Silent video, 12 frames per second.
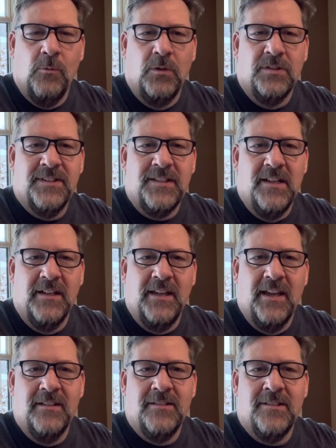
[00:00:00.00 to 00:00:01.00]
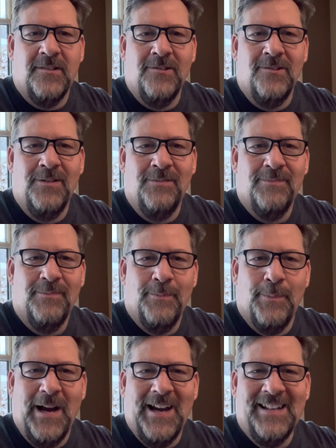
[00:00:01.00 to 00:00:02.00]
We'll see you again soon.
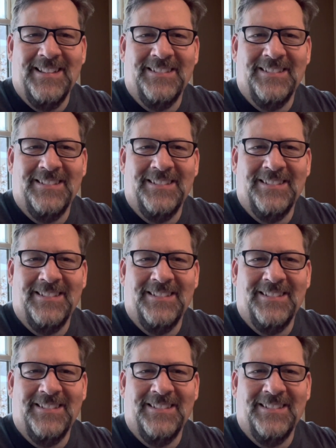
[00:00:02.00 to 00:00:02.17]
Bye.